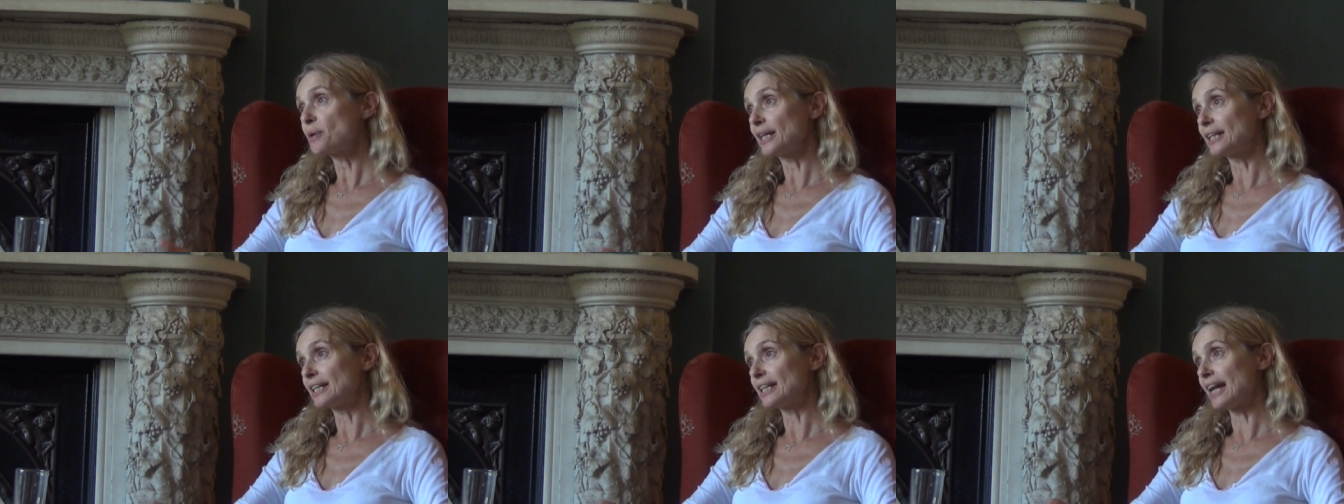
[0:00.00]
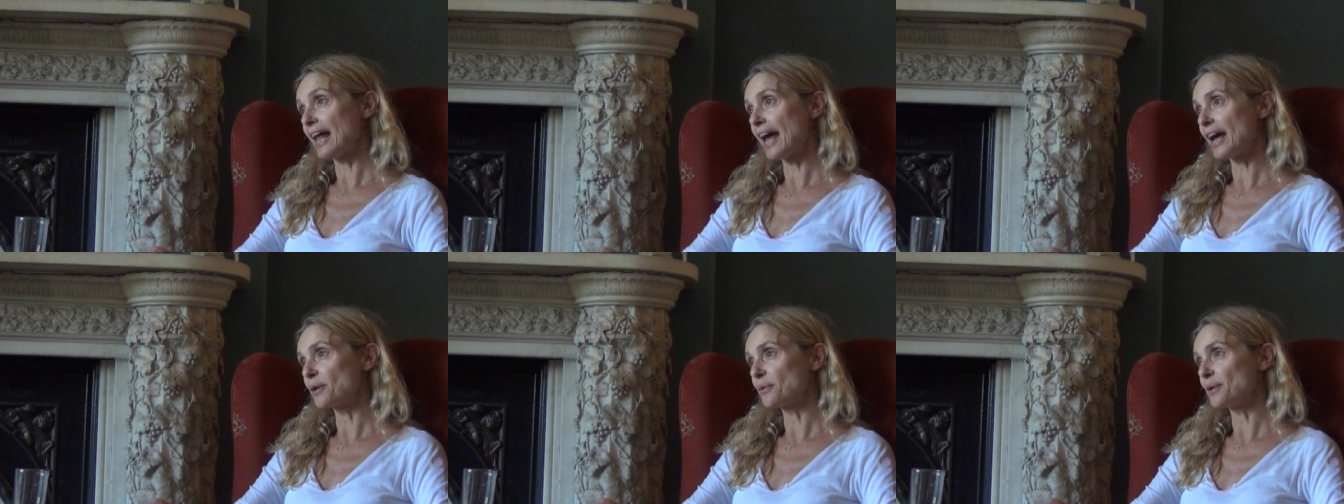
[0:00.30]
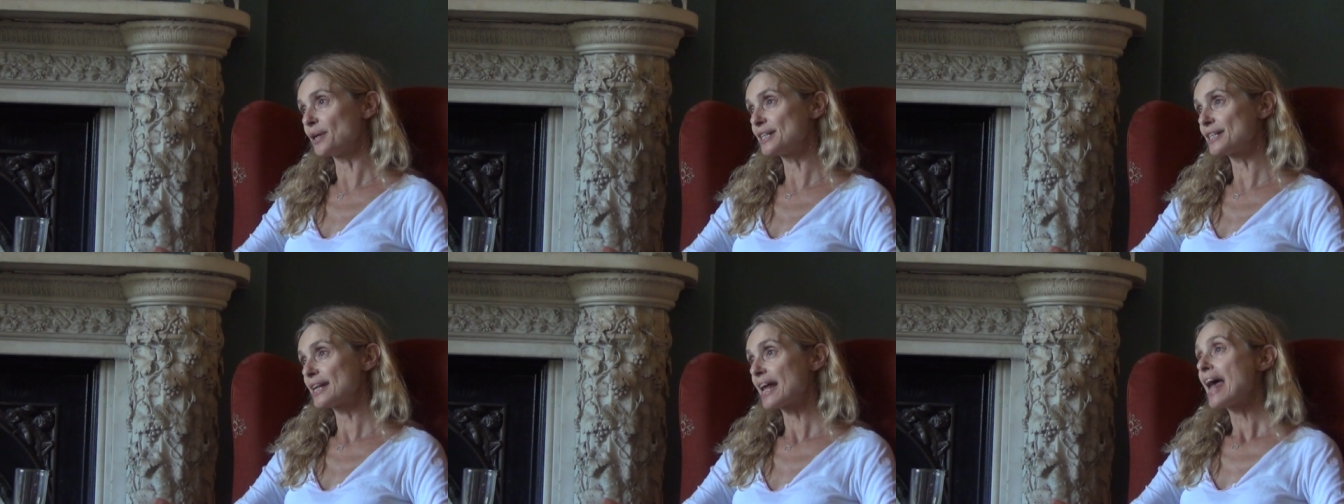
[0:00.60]
written
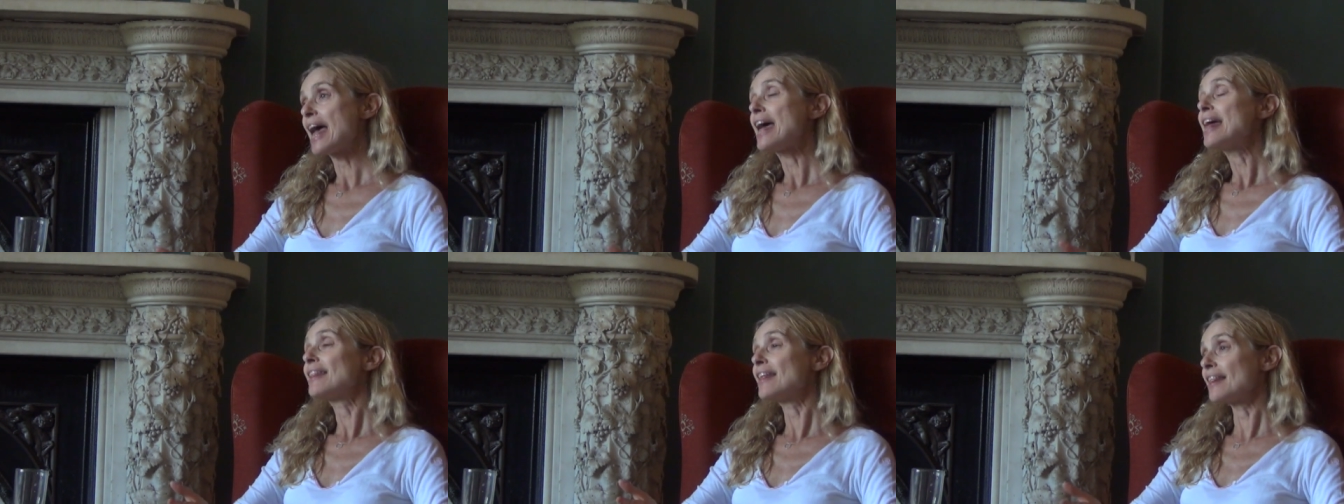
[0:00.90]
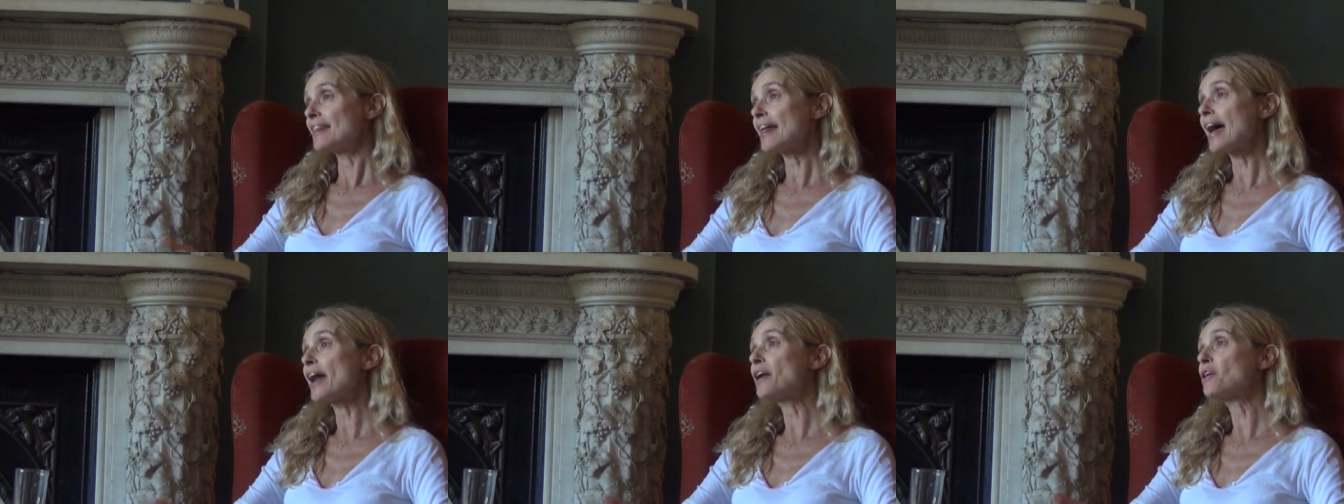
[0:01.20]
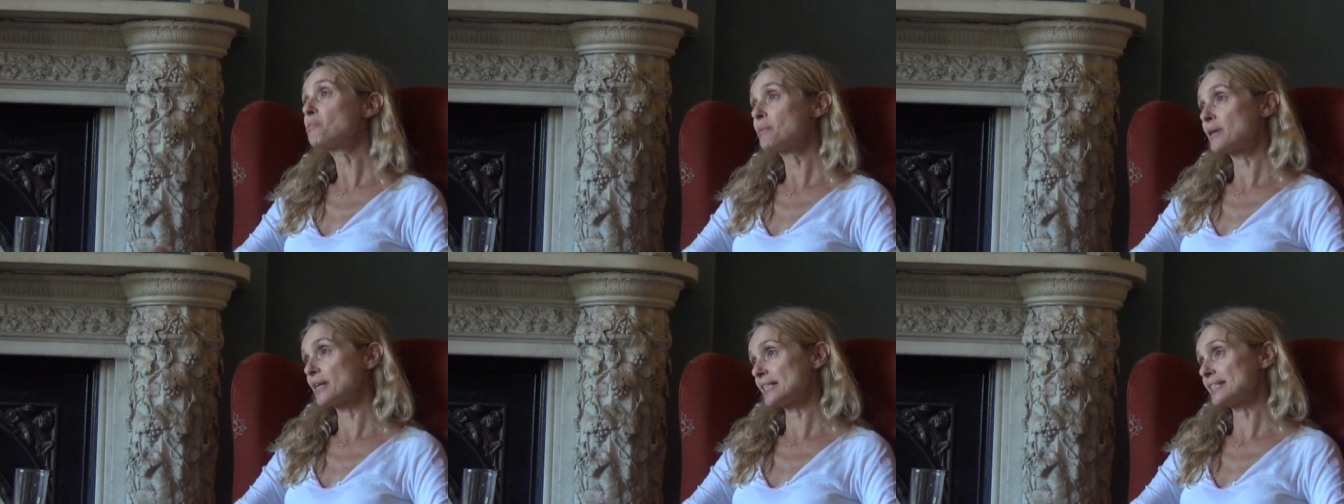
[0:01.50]
language, then
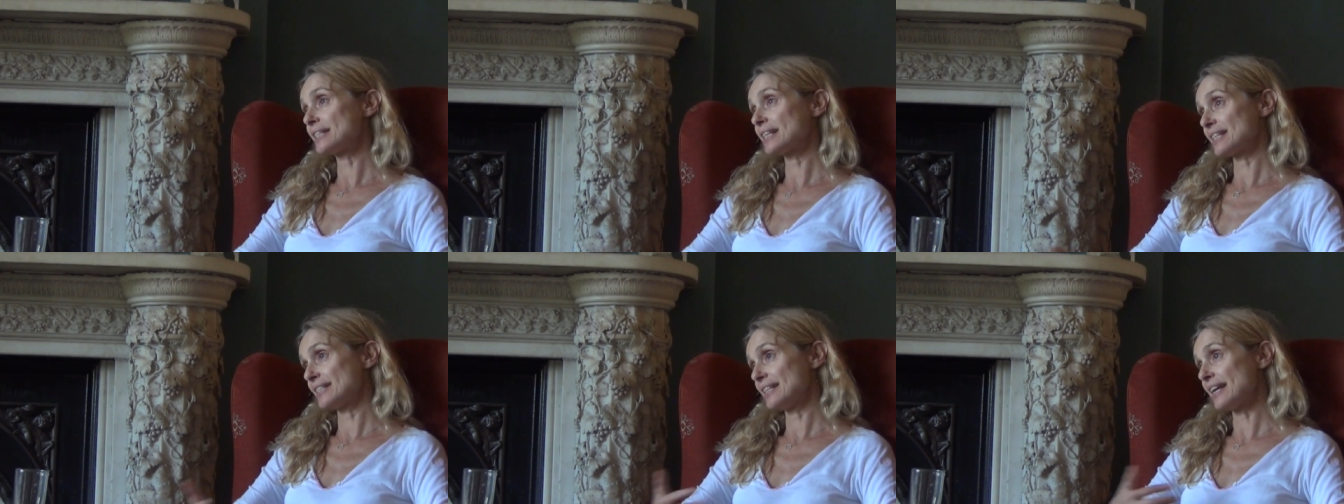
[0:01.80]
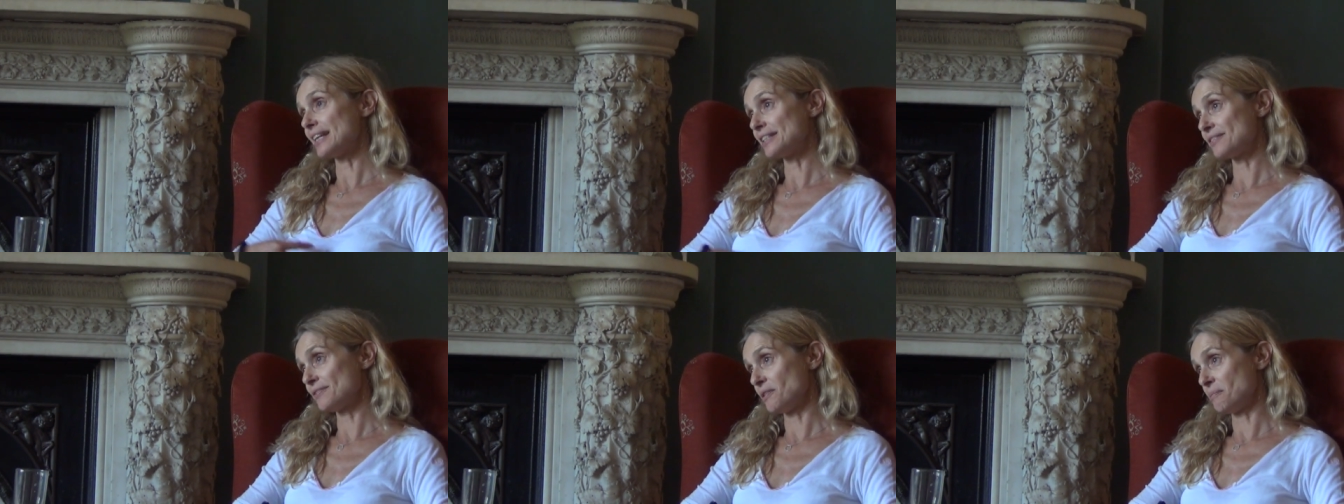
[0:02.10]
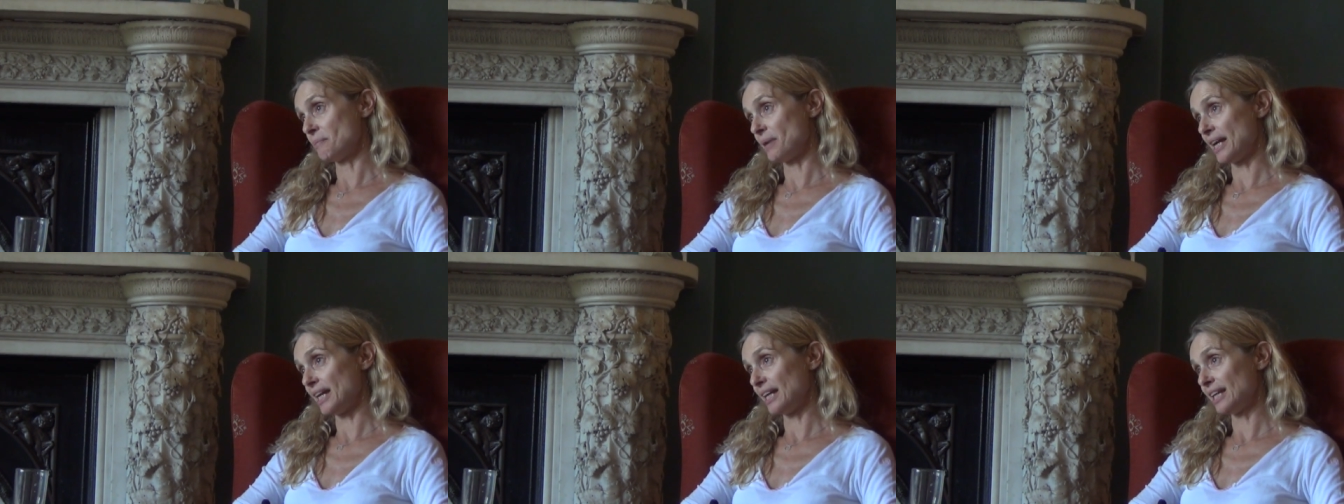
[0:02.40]
that'll be a success
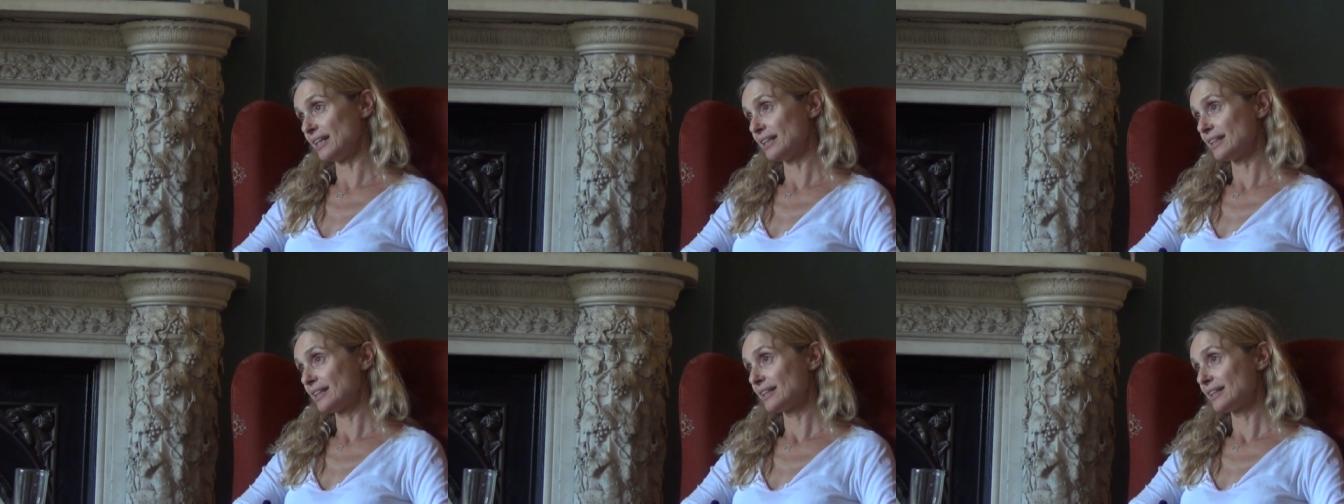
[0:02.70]
for me.